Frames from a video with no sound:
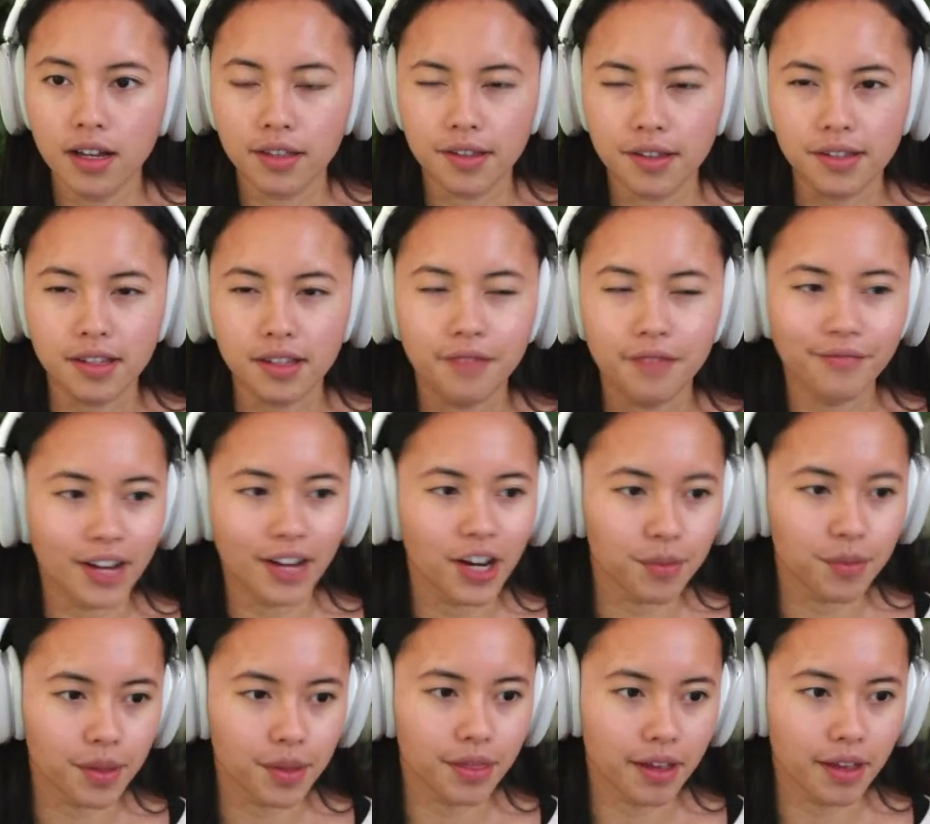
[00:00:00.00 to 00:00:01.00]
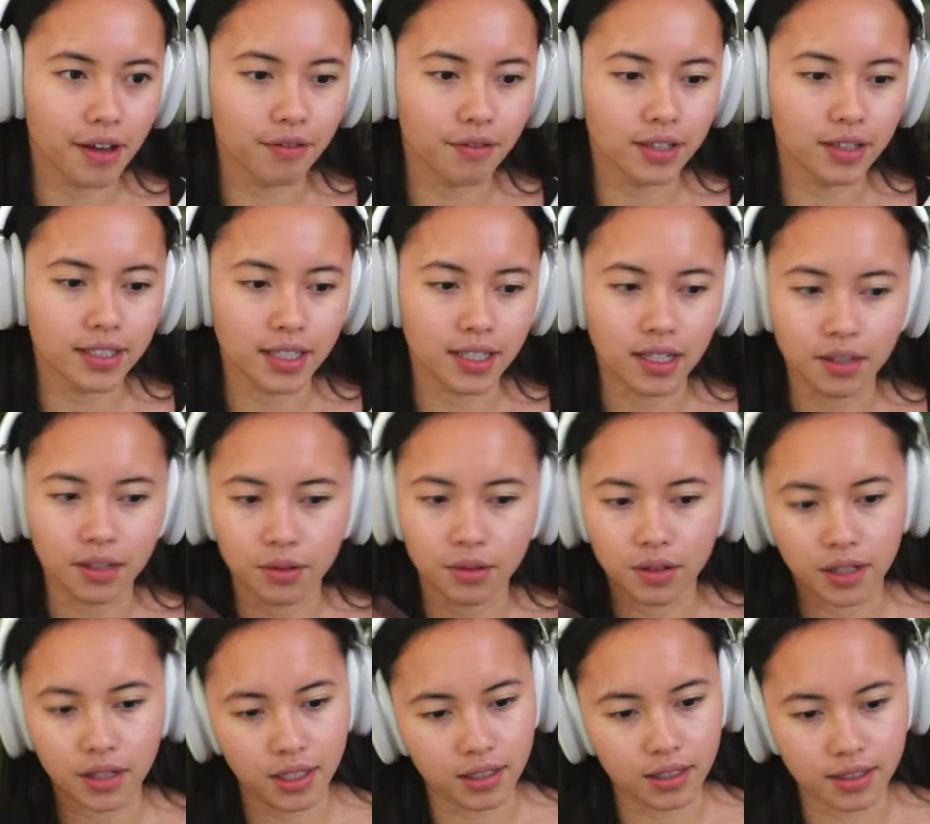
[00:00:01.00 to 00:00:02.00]
there's an environment there ready
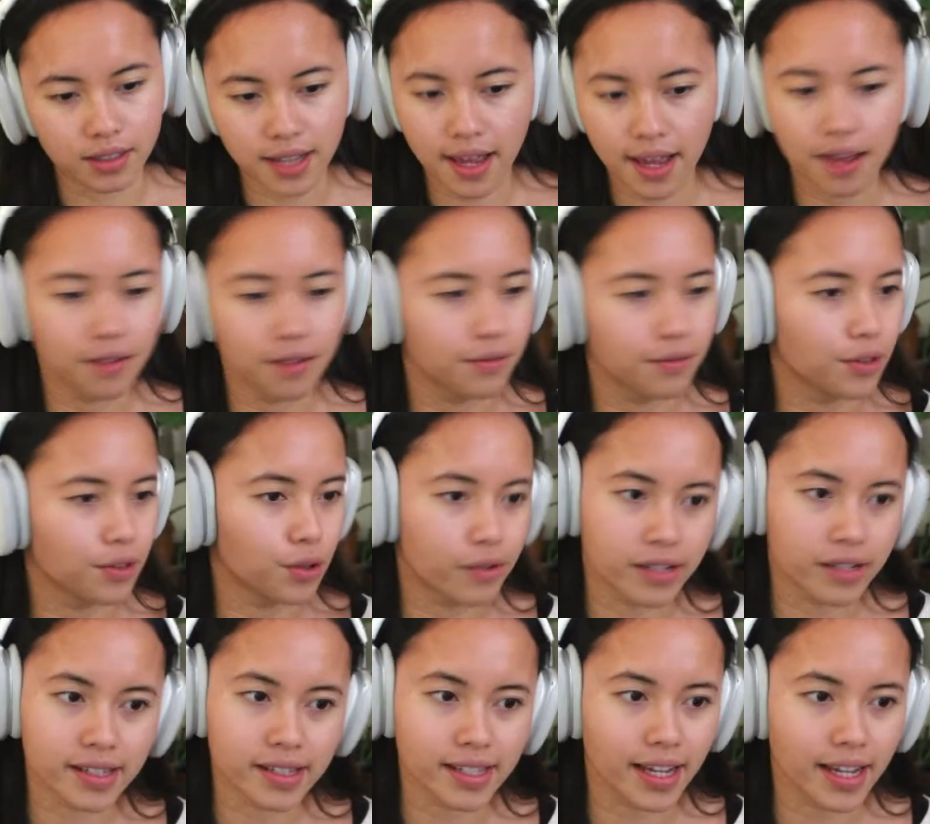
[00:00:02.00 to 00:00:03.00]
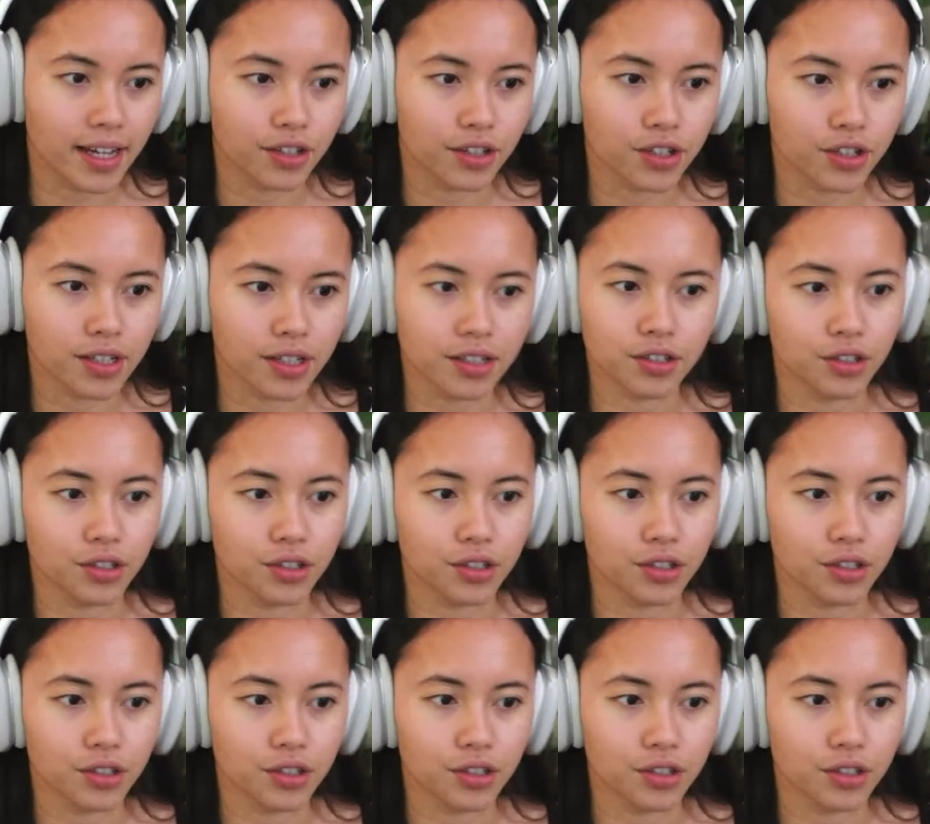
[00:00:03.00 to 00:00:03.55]
in dev or in staging,